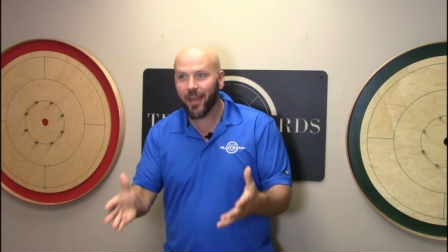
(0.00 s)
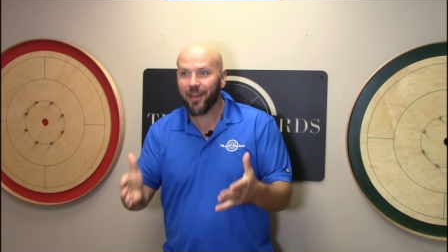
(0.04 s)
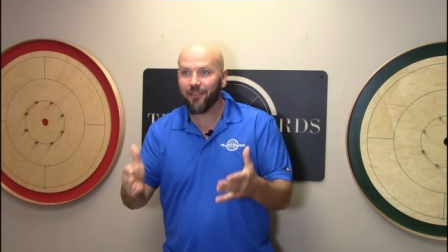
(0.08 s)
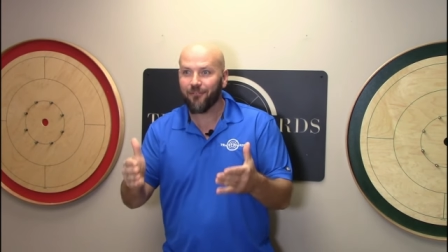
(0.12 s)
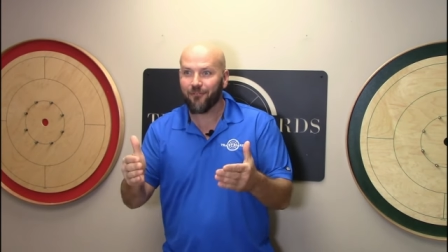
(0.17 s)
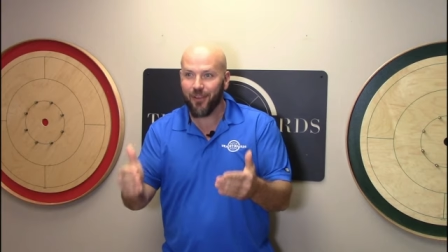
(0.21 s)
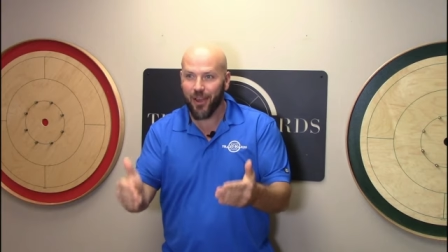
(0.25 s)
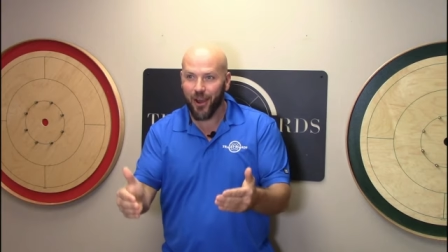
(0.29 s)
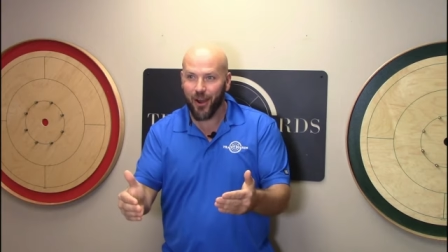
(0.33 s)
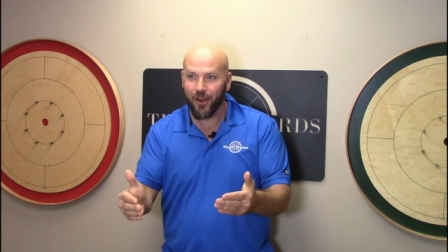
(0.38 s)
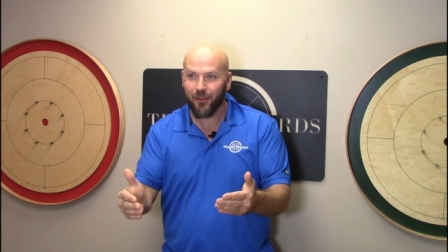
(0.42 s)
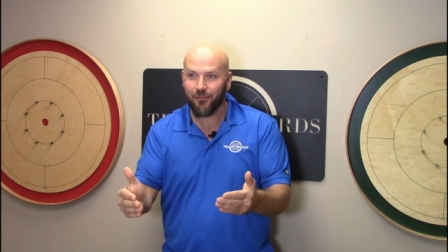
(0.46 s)
and
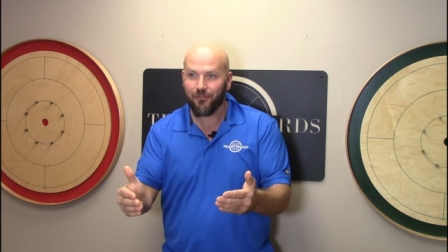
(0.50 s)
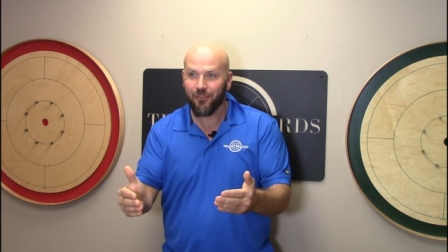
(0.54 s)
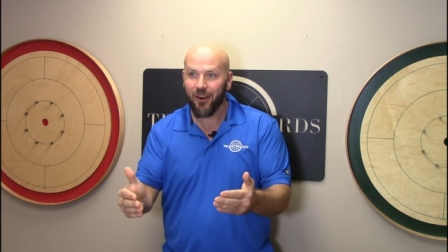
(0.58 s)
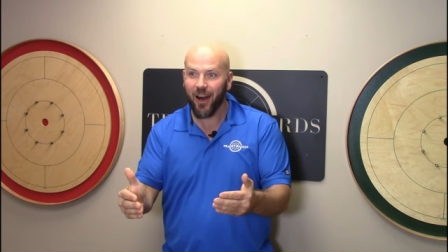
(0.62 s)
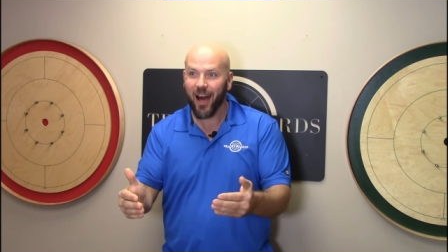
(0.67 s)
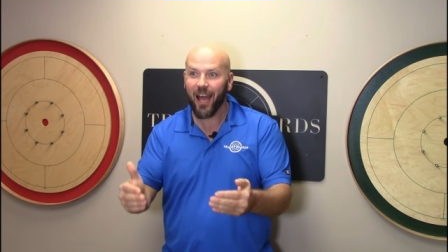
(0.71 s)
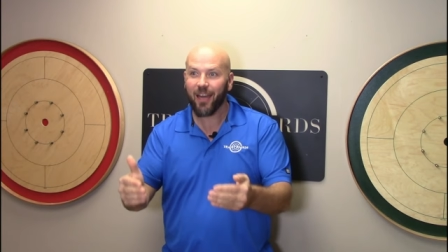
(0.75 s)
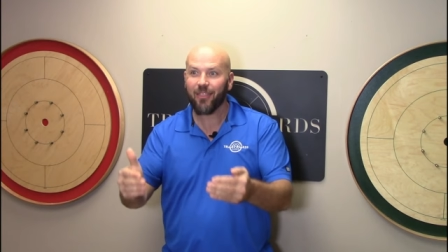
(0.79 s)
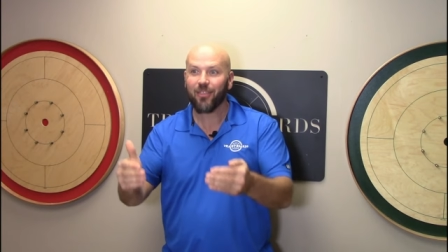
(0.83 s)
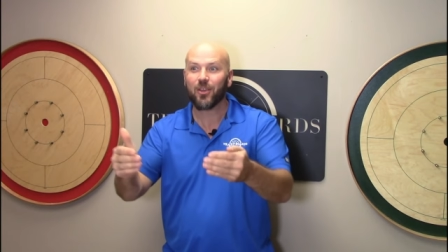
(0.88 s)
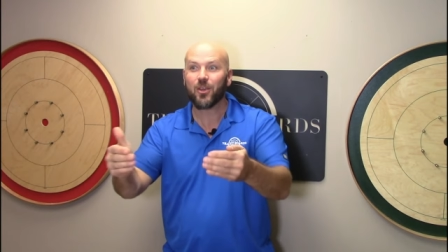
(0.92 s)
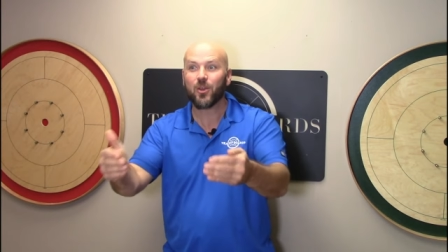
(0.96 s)

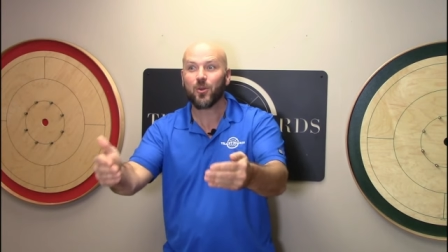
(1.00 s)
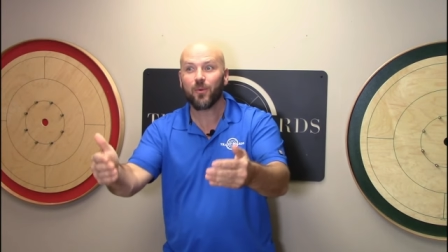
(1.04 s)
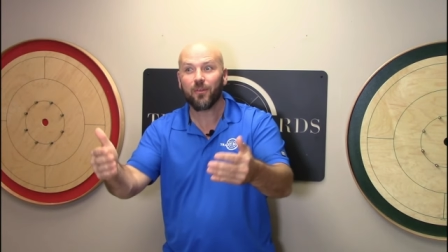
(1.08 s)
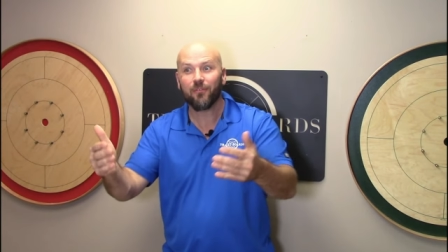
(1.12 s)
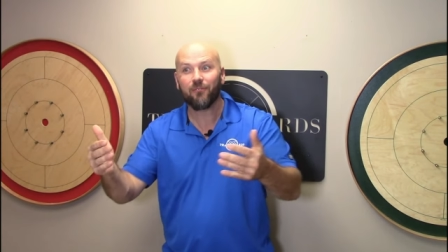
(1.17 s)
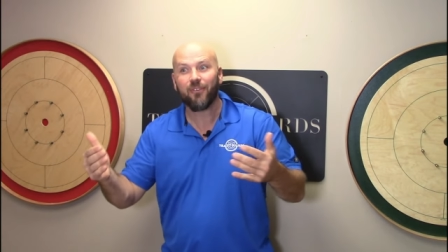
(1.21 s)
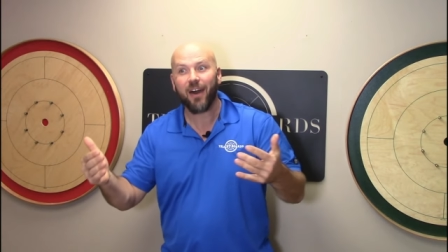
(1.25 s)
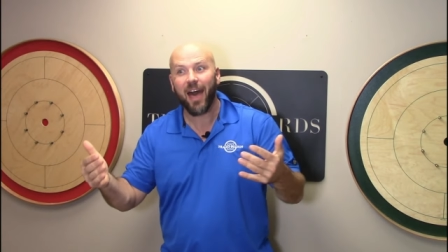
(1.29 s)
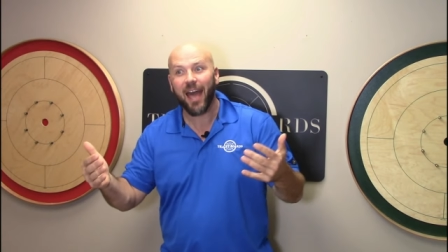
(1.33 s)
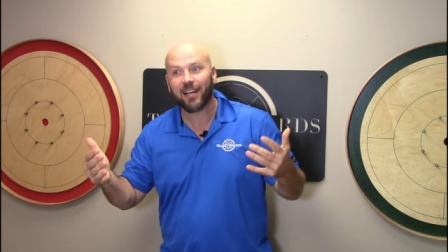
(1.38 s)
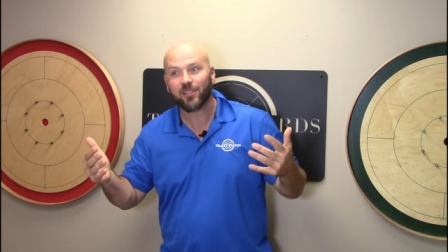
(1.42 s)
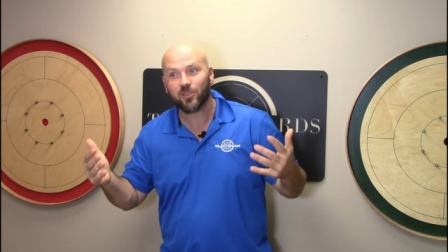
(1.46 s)
verify that you
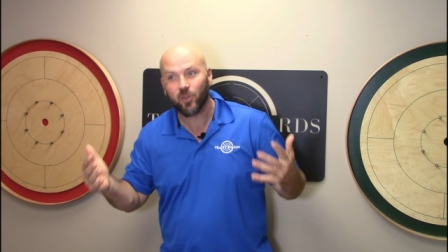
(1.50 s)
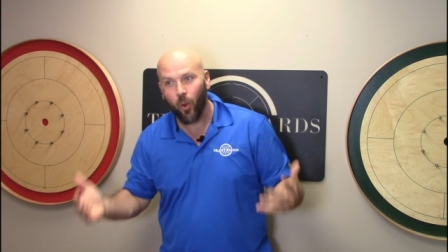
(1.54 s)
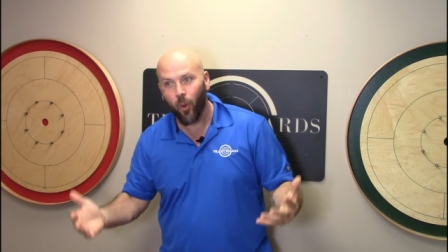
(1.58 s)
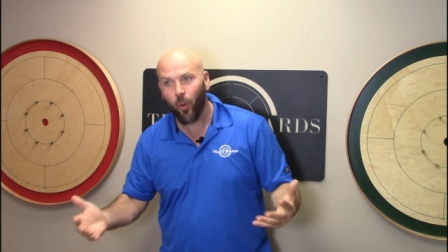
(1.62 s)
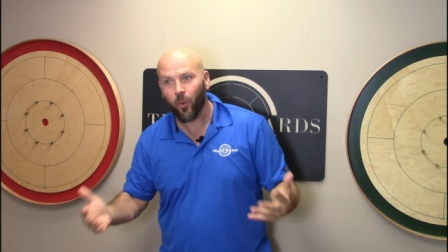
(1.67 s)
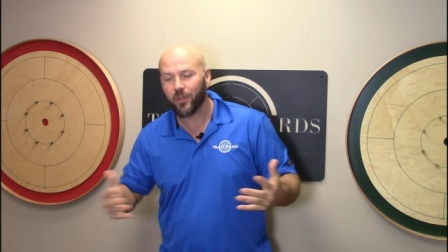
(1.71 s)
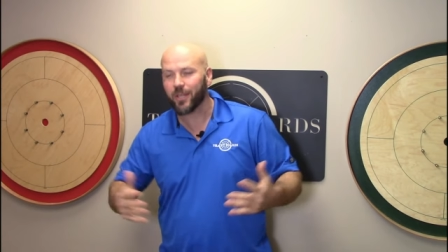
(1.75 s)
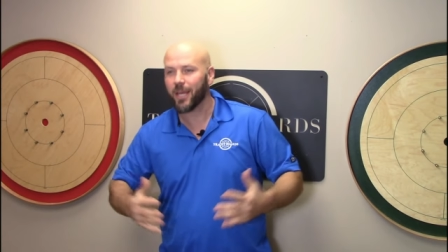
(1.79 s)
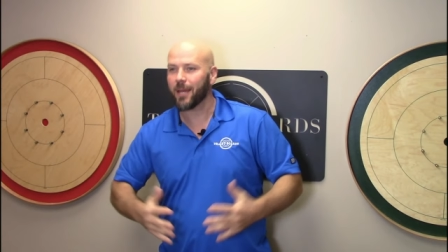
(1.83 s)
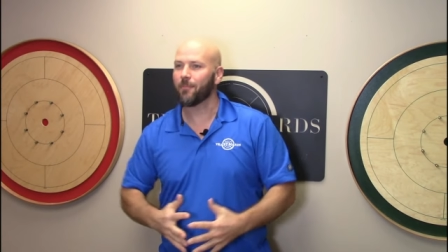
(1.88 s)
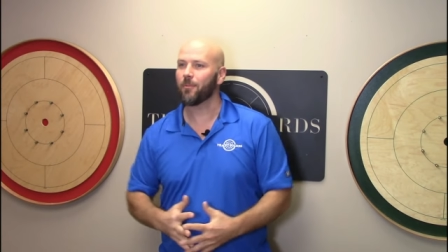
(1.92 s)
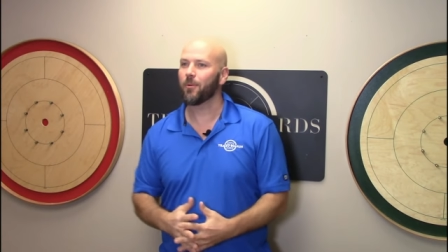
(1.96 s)
in fact
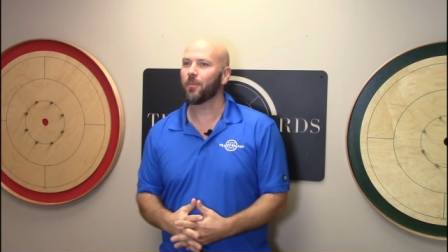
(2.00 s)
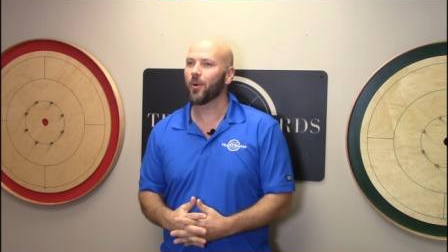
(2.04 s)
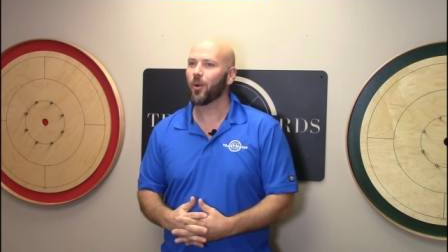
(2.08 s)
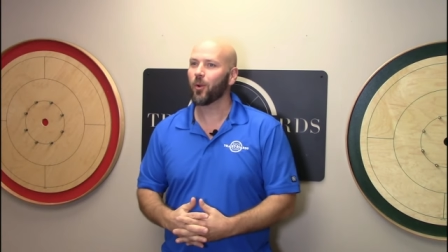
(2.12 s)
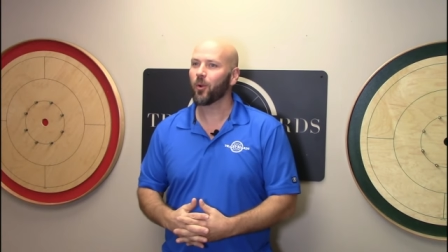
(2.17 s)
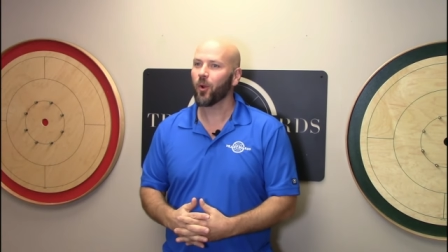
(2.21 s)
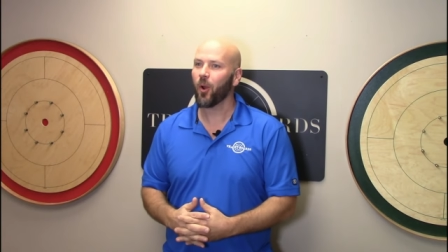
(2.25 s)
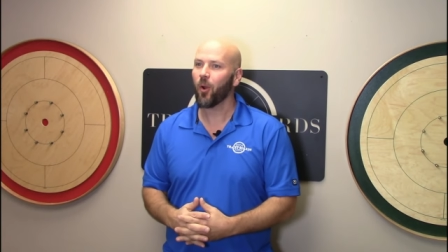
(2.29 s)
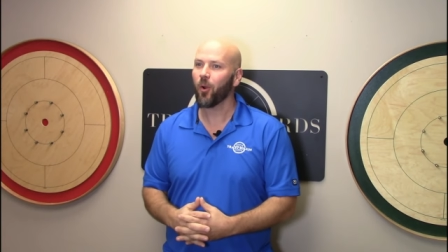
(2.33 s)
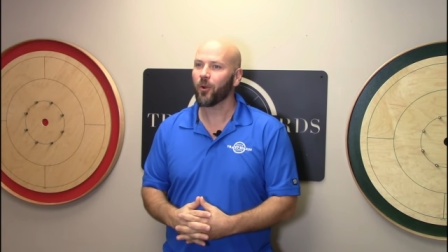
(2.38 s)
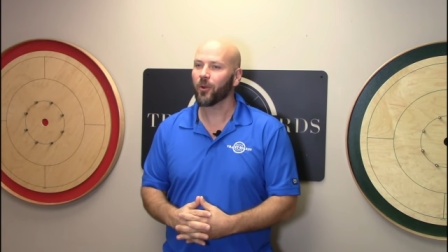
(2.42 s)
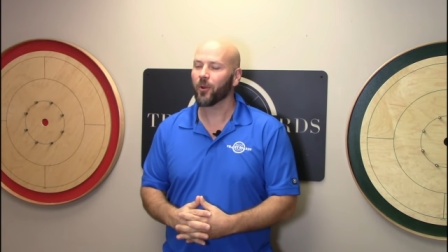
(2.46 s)
told him about
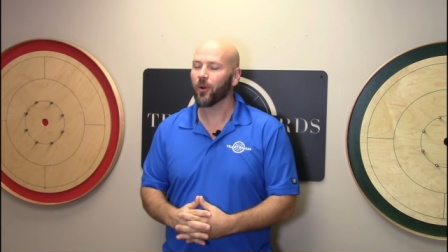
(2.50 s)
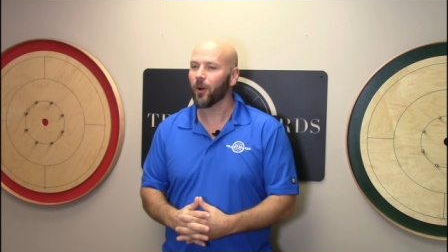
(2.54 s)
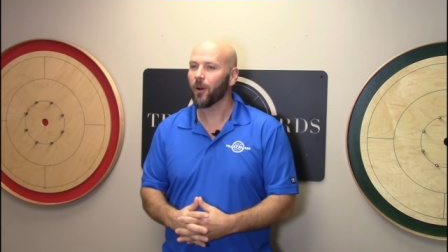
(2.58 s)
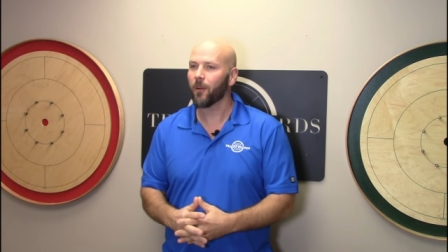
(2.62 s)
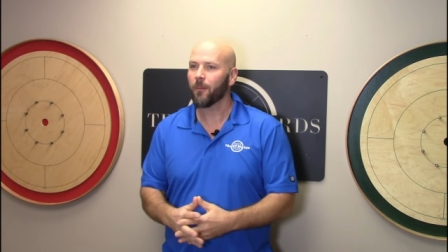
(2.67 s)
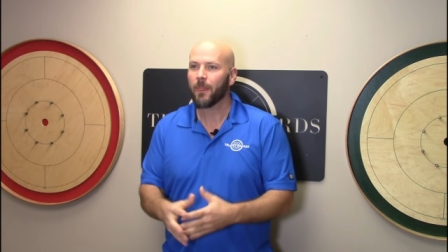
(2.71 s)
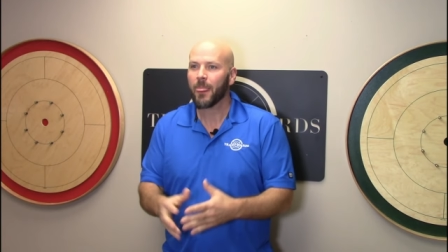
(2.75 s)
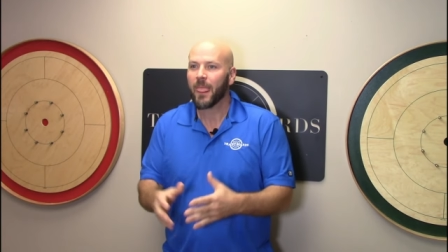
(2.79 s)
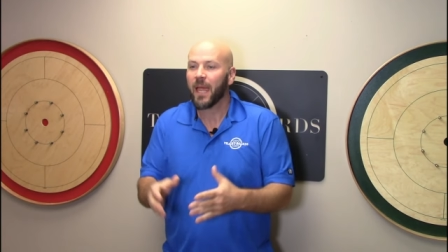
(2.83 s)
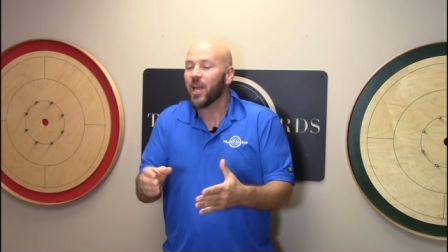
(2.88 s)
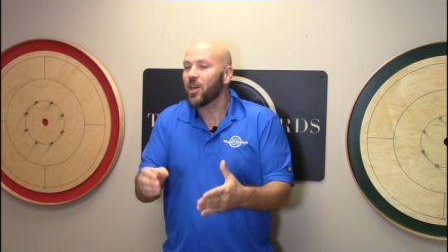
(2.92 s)
crokinole.